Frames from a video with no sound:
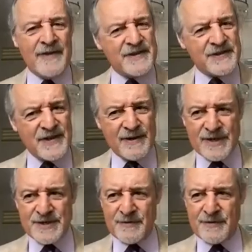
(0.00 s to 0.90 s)
This
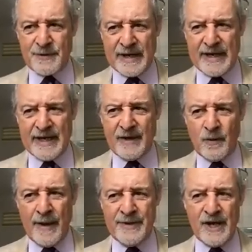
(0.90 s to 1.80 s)
series of three
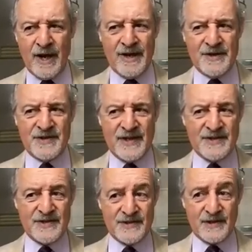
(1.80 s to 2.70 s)
webinars,
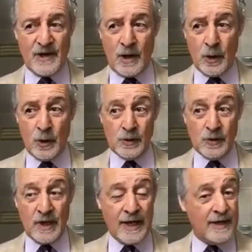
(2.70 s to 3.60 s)
this whole
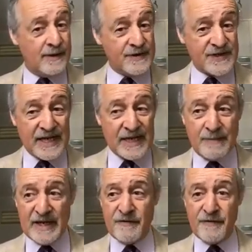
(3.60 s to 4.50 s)
uh,
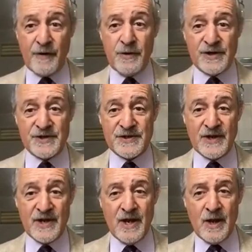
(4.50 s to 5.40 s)
CEP
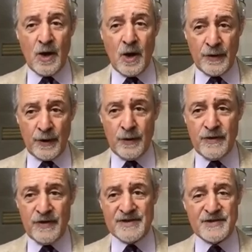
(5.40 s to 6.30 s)
focus on the
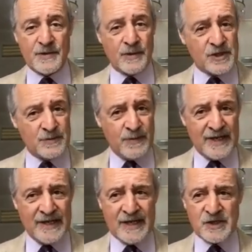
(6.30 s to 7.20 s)
Houthis, which has
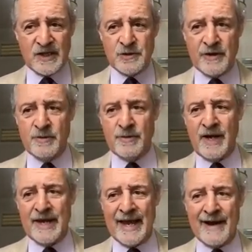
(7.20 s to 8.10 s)
been initially driven
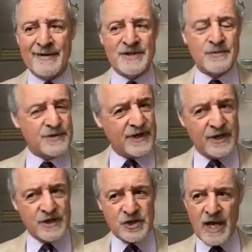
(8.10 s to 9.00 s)
by ARI's
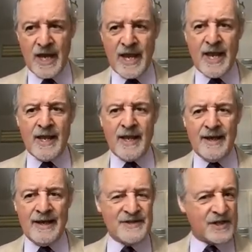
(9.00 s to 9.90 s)
research,
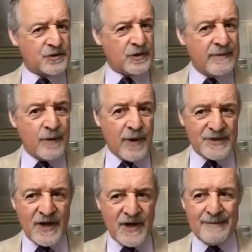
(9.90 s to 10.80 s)
is extremely
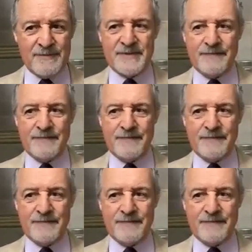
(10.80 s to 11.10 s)
well timed.